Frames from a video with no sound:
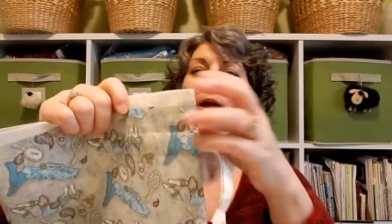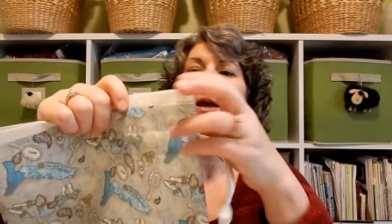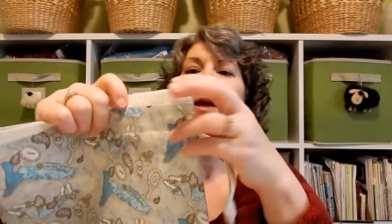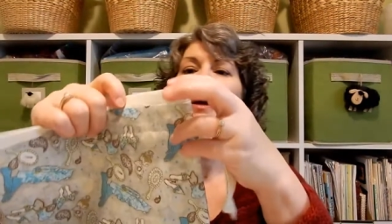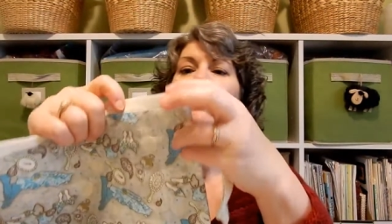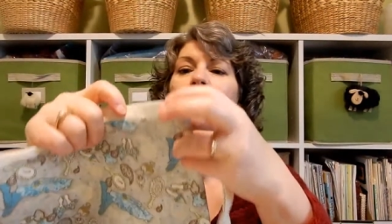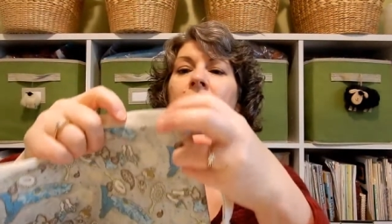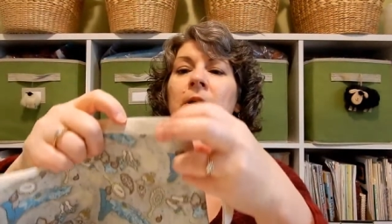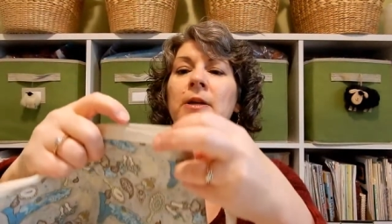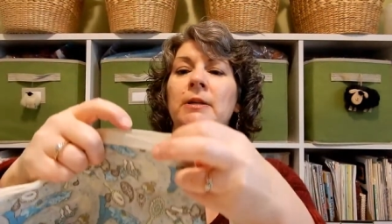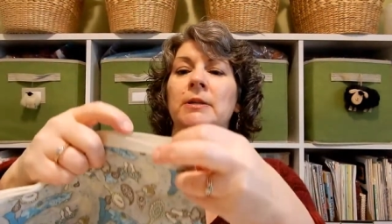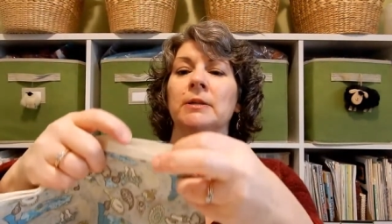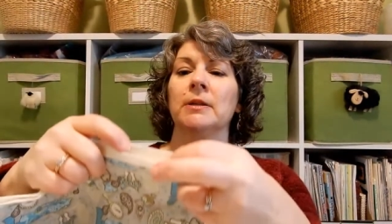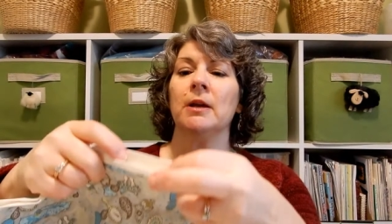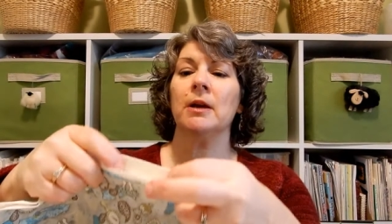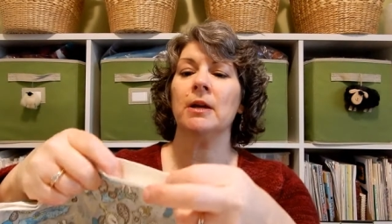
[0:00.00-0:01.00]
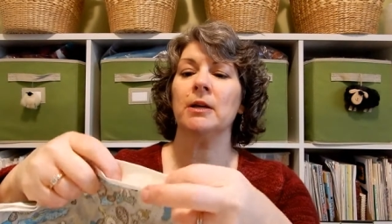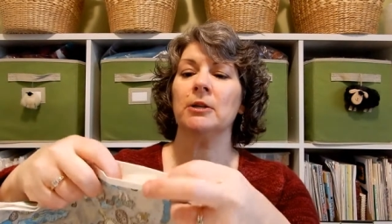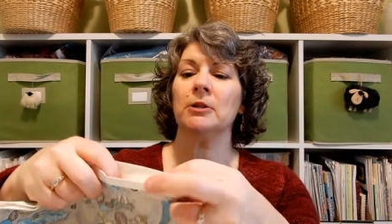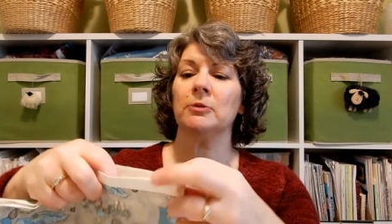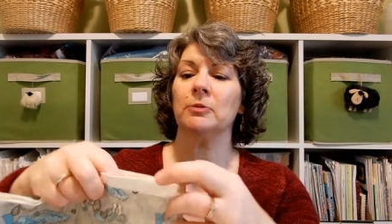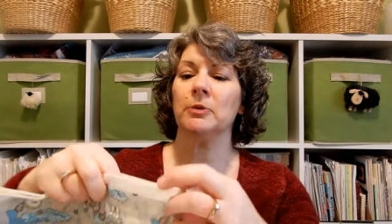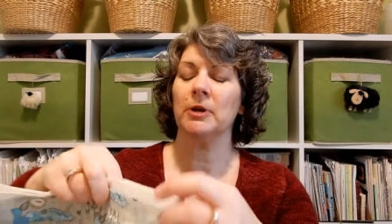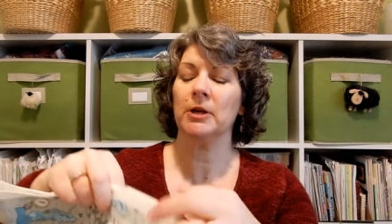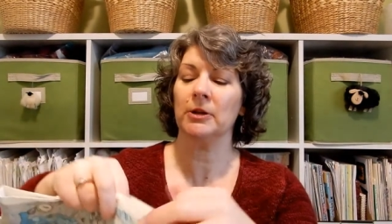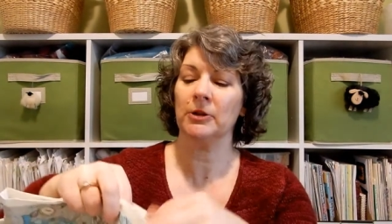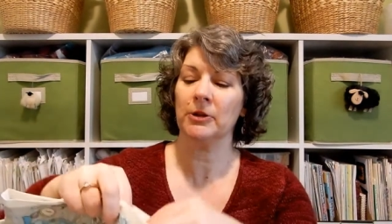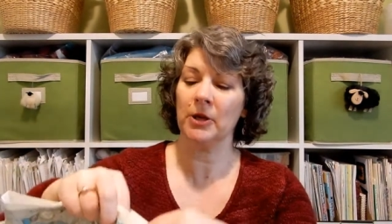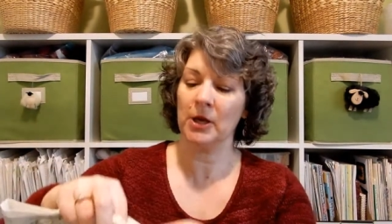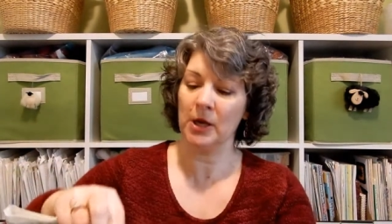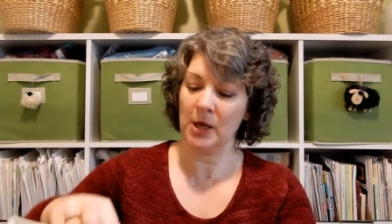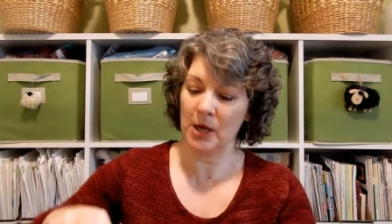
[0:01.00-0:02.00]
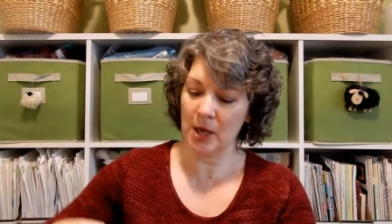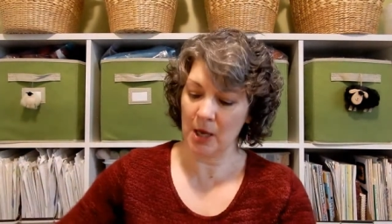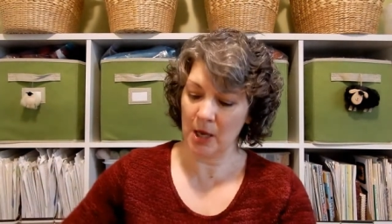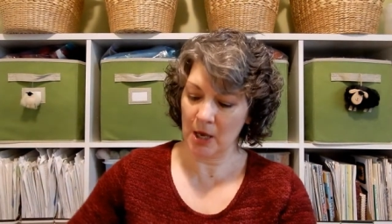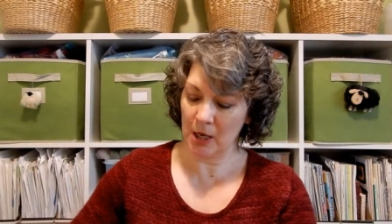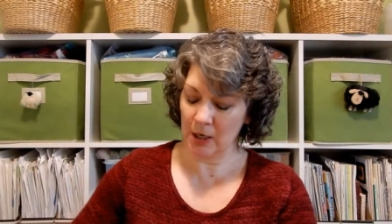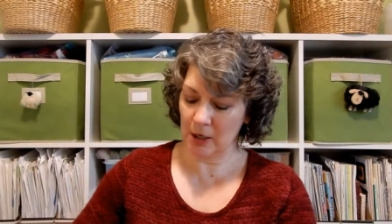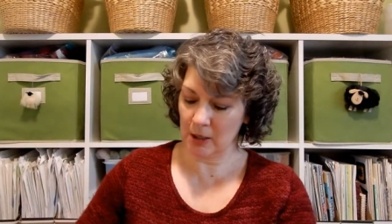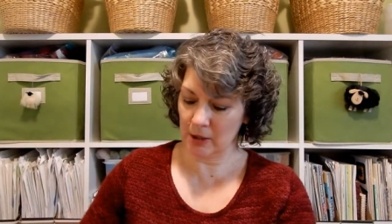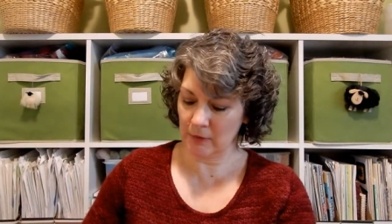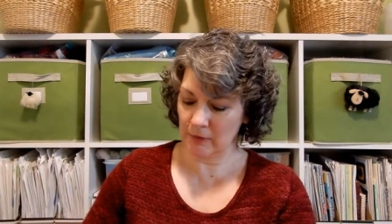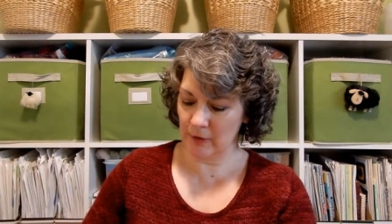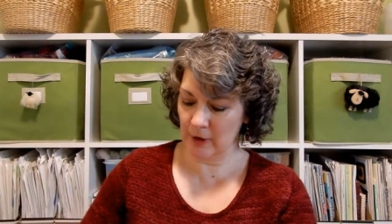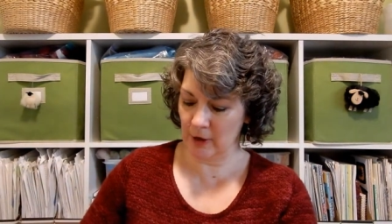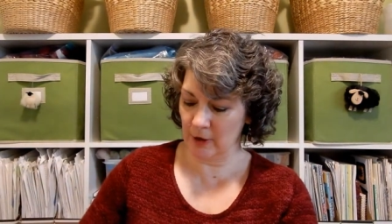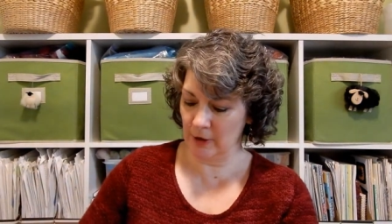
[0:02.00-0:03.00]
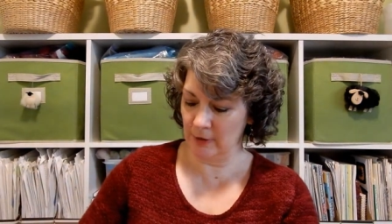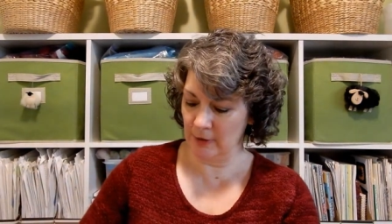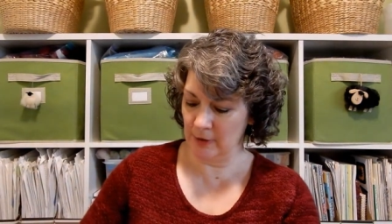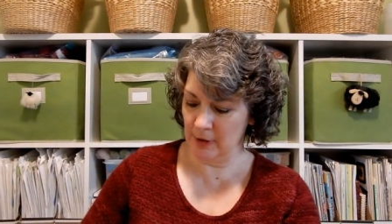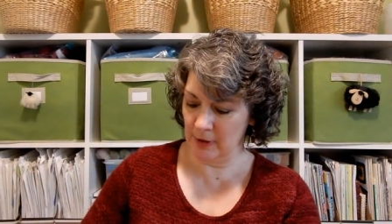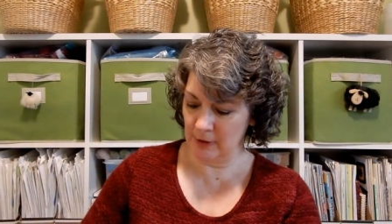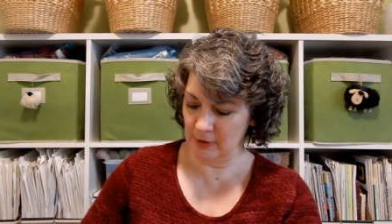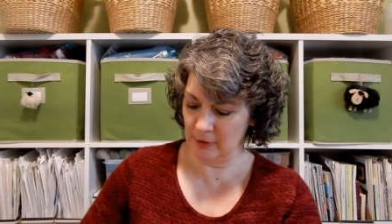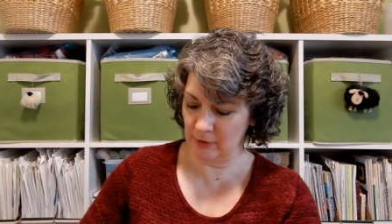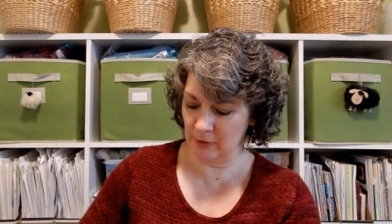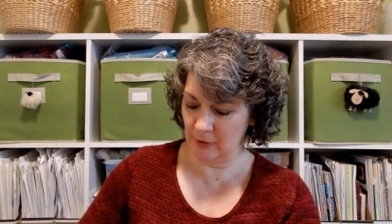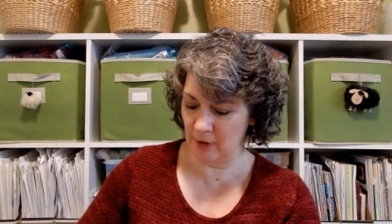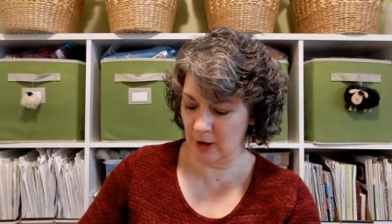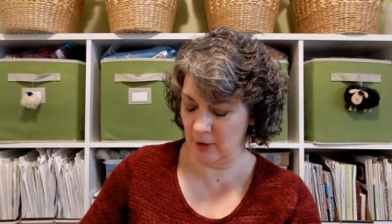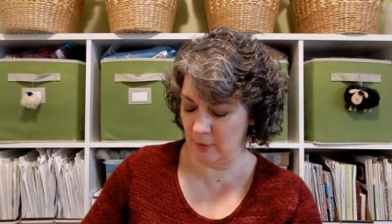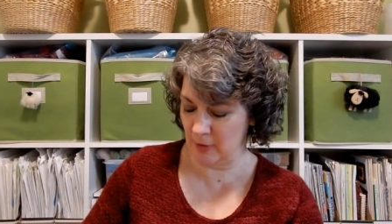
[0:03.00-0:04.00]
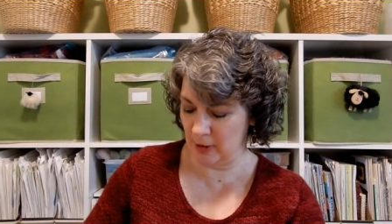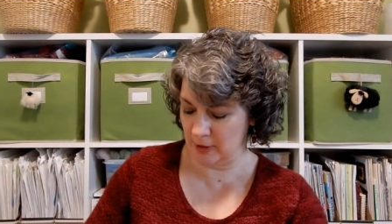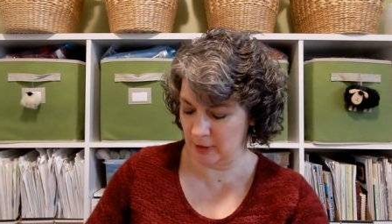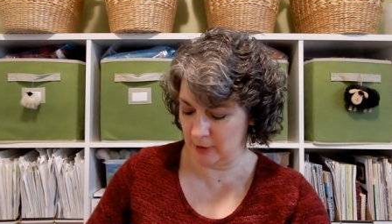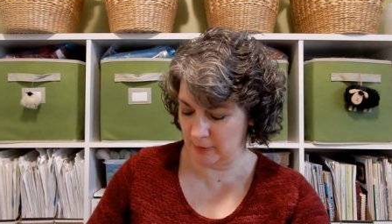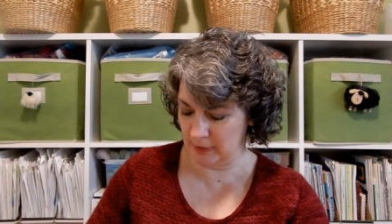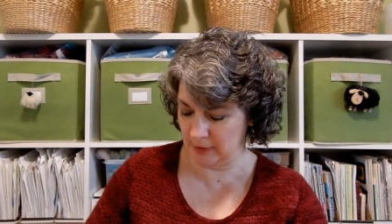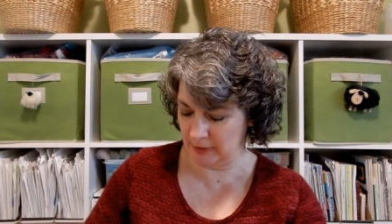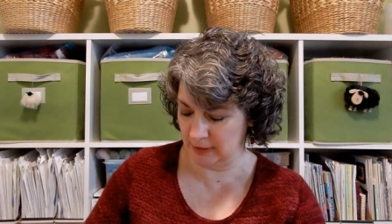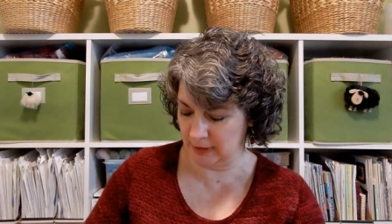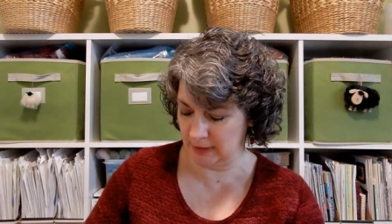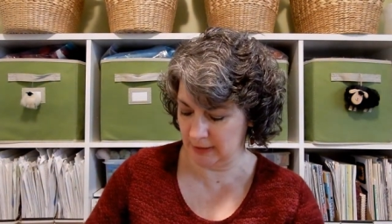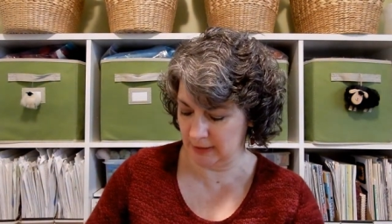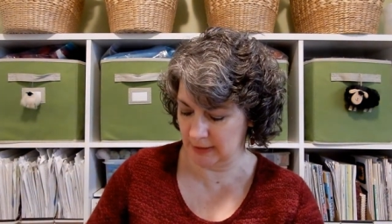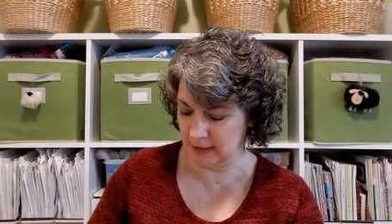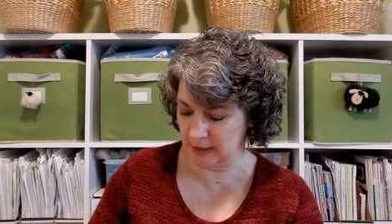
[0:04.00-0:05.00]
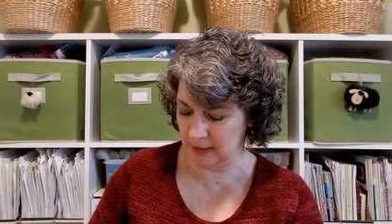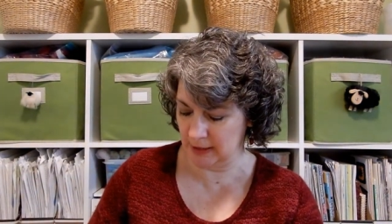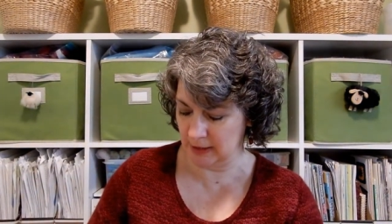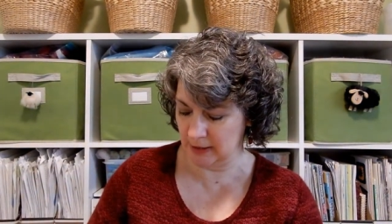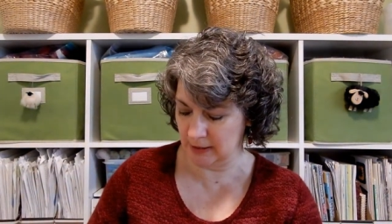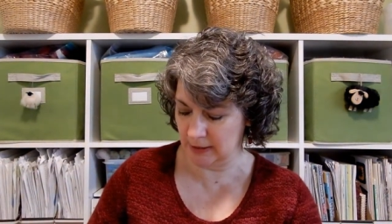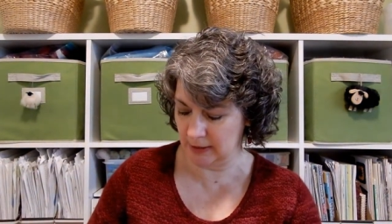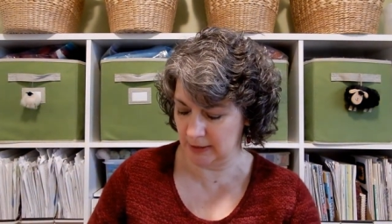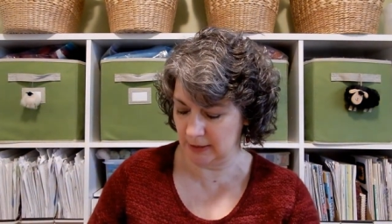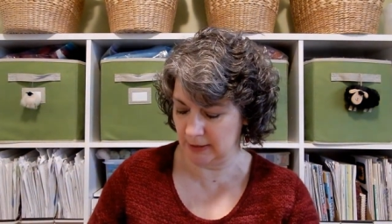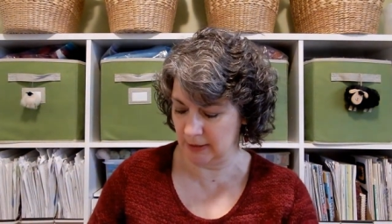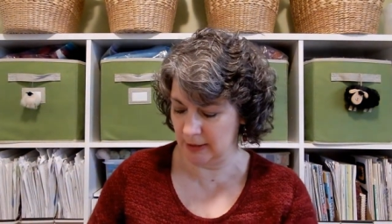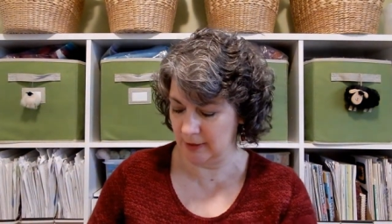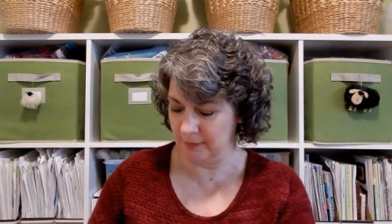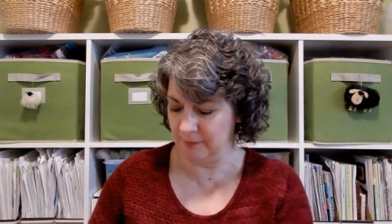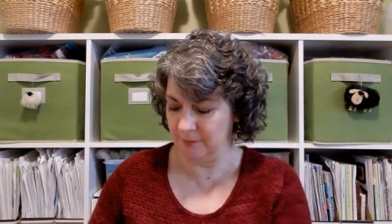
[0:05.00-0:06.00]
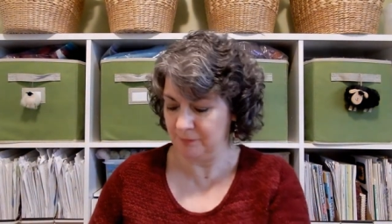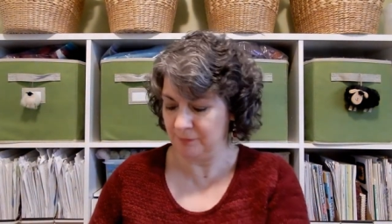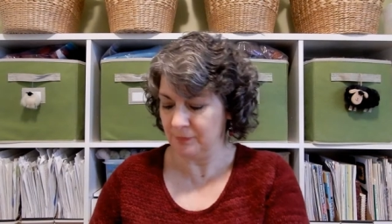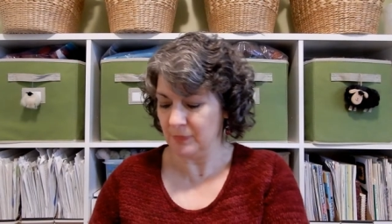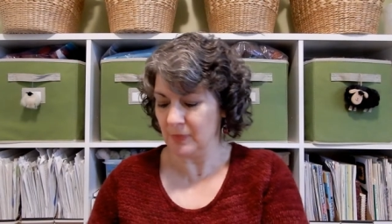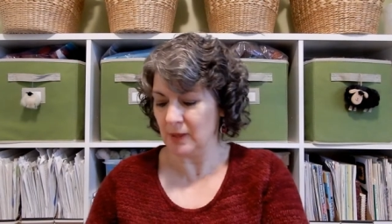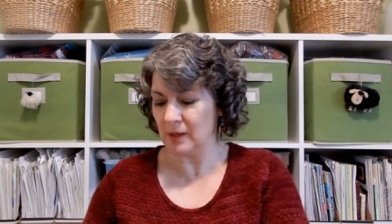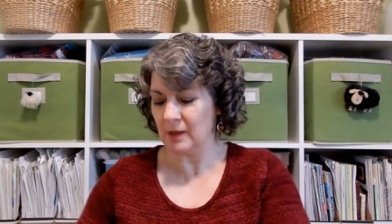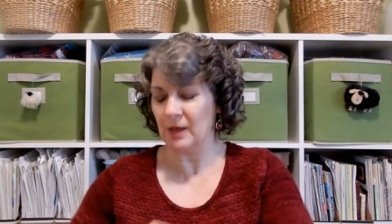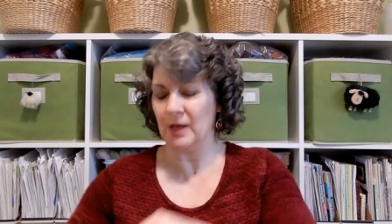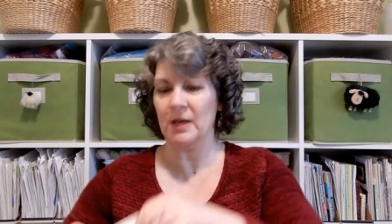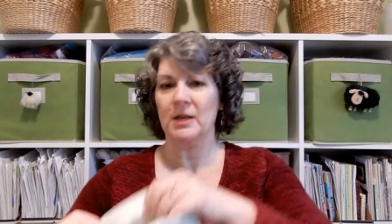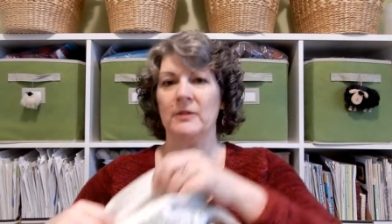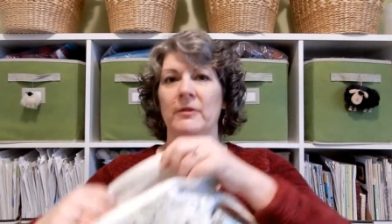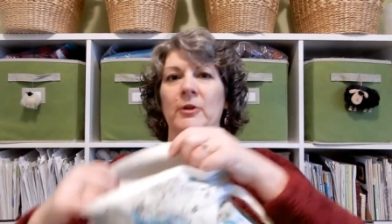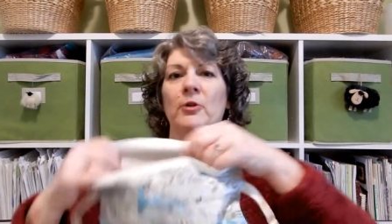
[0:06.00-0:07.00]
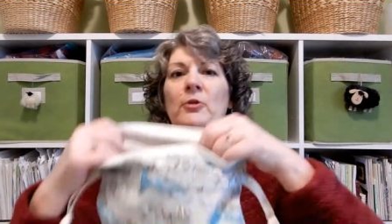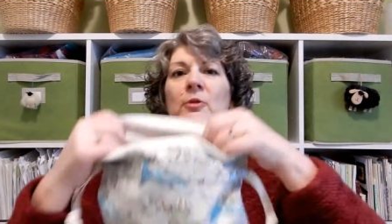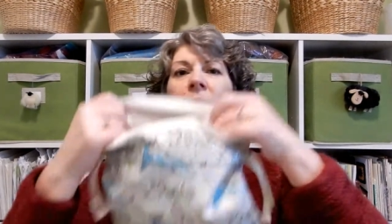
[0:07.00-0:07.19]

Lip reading: And then it's lined with kind of a, don't know how well you'll be able to see this. It's kind of a